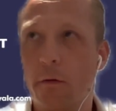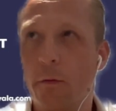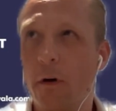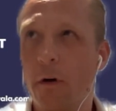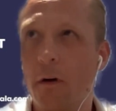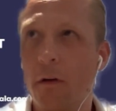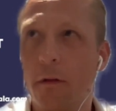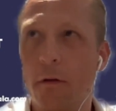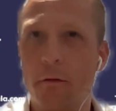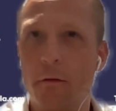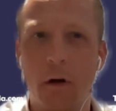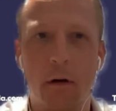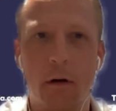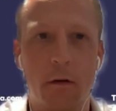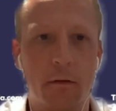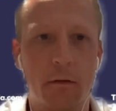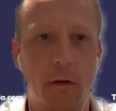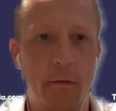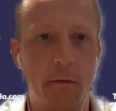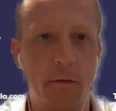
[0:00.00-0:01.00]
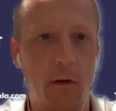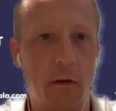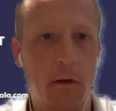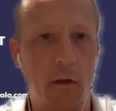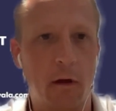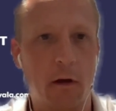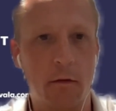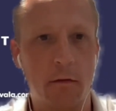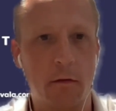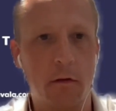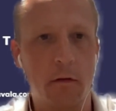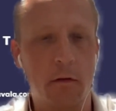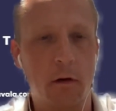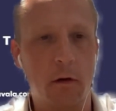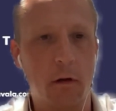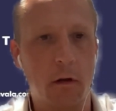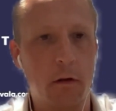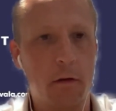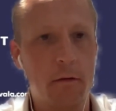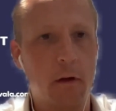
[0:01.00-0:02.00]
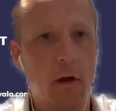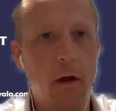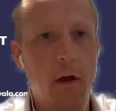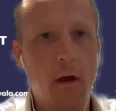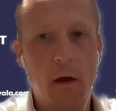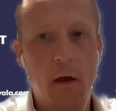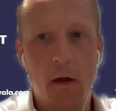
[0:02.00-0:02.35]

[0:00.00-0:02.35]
It was worth around $70,000.